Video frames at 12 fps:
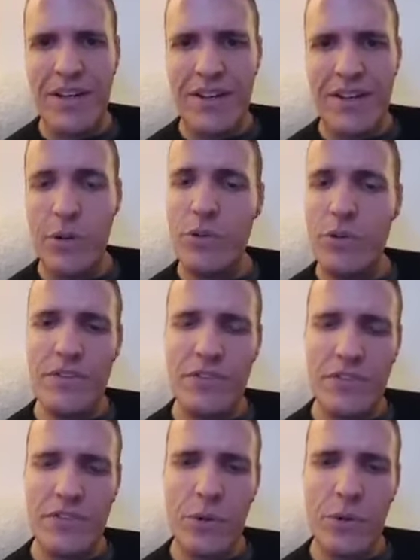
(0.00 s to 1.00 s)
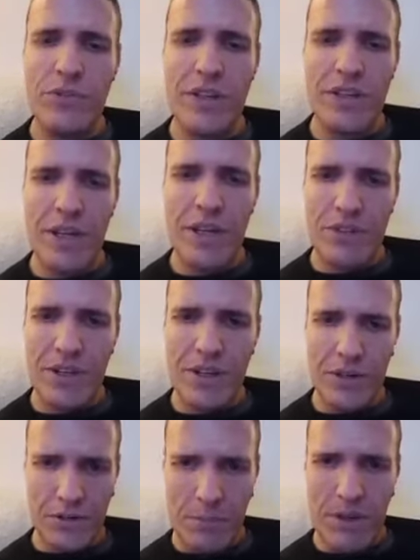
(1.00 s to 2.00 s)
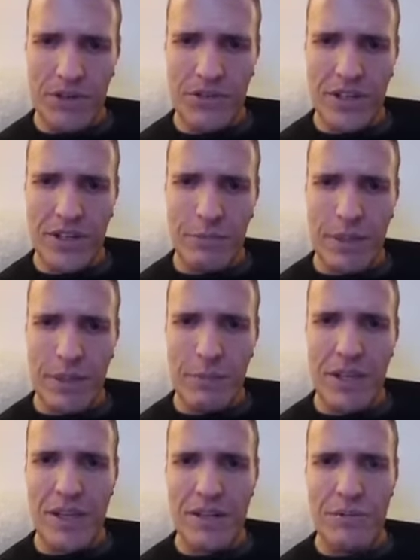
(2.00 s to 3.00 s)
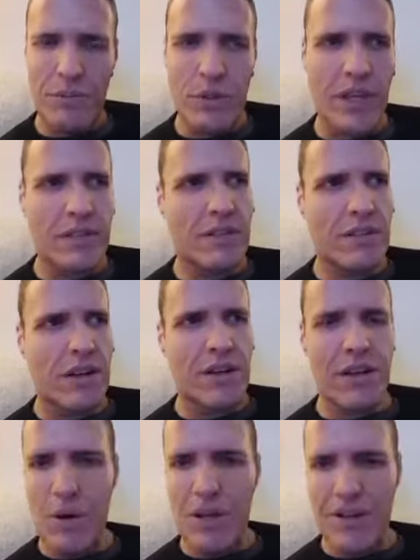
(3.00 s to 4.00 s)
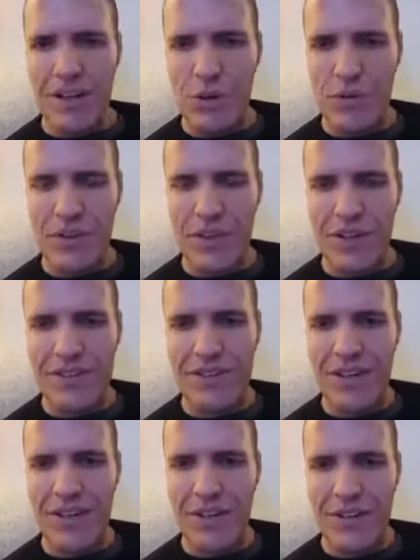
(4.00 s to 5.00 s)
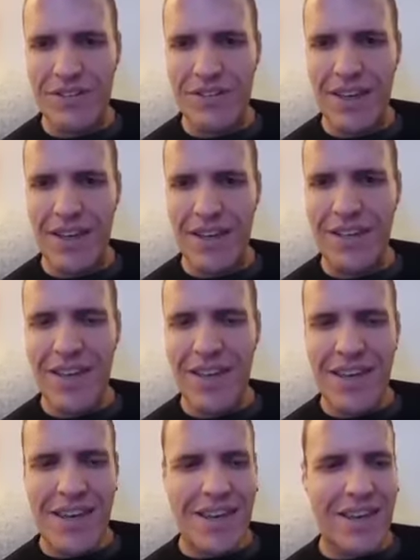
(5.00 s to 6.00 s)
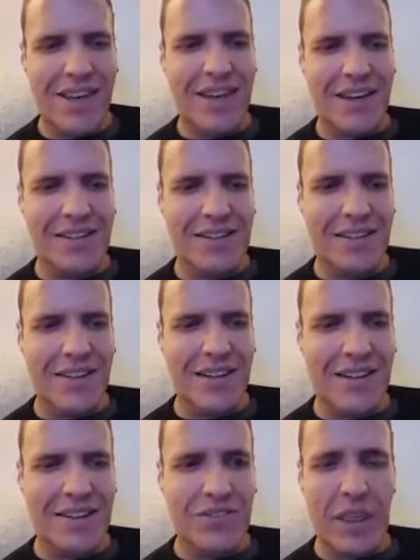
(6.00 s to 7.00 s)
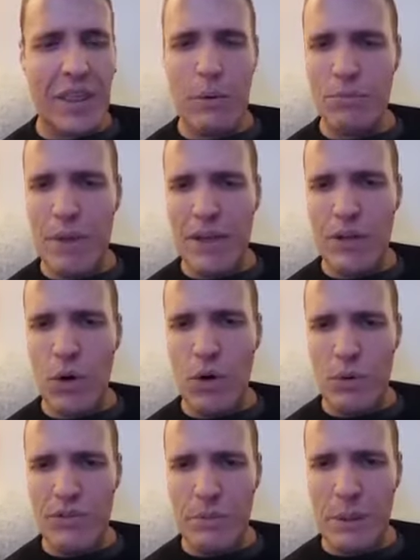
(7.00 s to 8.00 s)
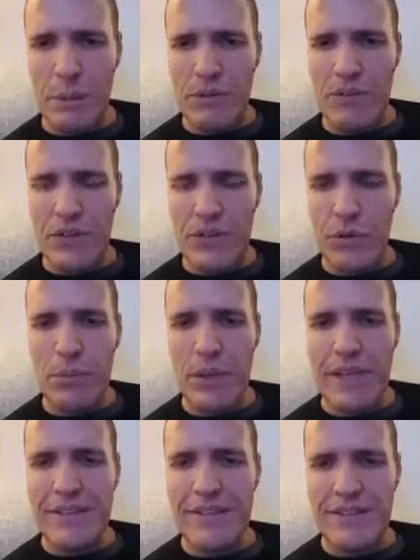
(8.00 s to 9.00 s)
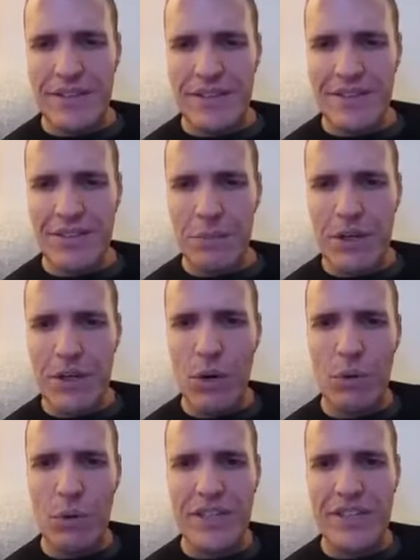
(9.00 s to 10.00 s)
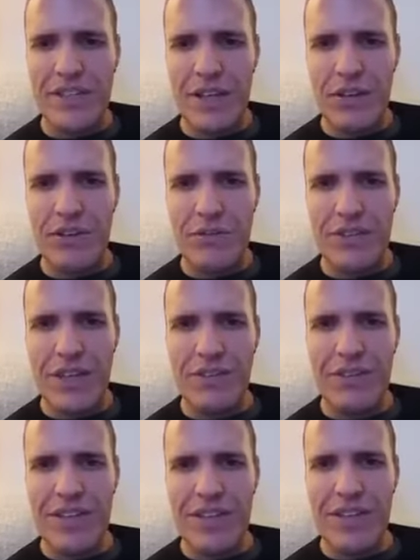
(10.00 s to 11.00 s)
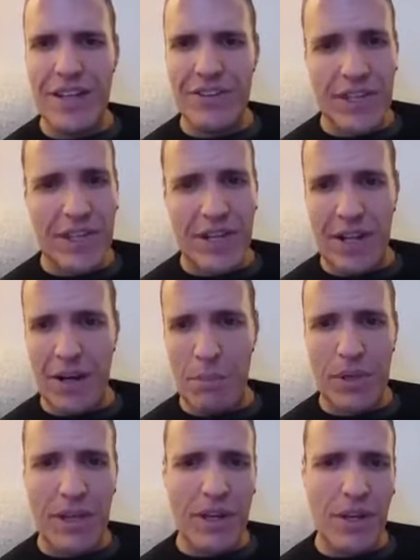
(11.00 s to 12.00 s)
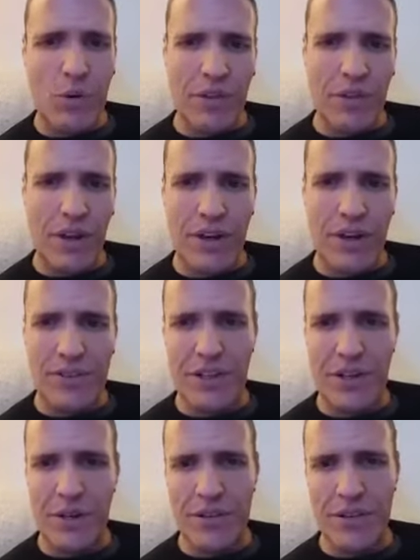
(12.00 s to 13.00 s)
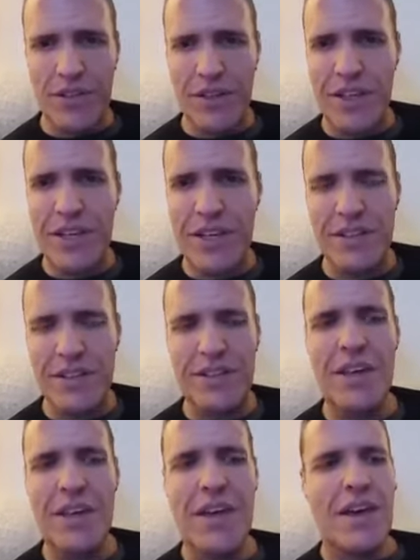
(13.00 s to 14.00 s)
she was going to come to here to Michigan to meet me. And we were like, no. Why don't I go over there and see her instead? And so that was my goal, was to be able to fit into a plane seat. So my goal was to get down to 270 and actually get on a plane and go over there and see her in London, England.